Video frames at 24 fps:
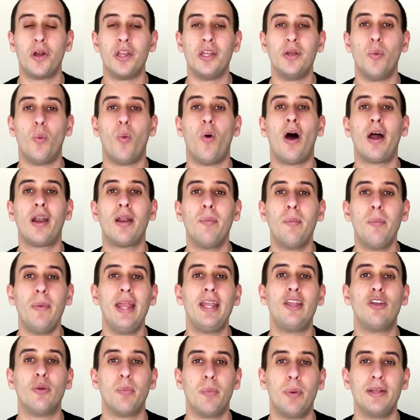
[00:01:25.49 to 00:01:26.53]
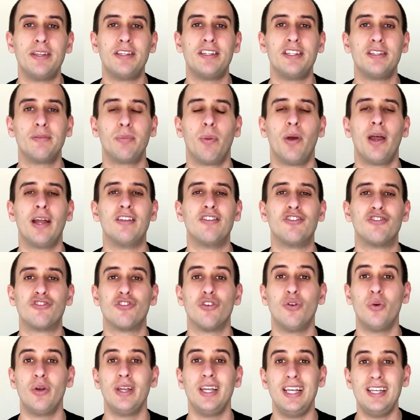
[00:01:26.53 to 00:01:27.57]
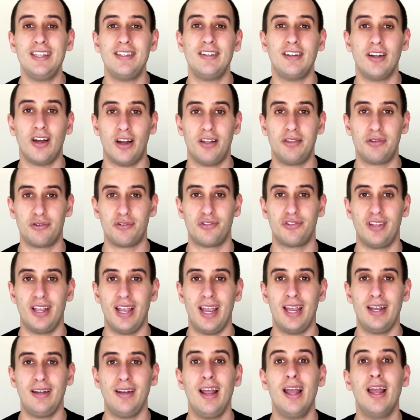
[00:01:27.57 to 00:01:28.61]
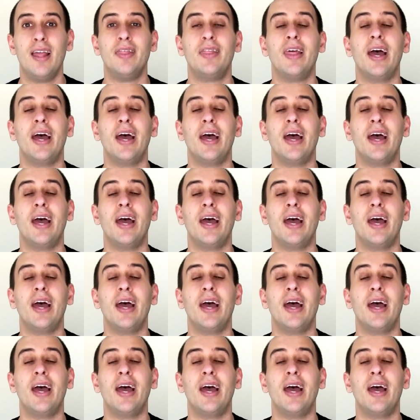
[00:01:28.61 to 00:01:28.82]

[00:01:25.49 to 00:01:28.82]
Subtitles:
where you want to make your business plan so easy to understand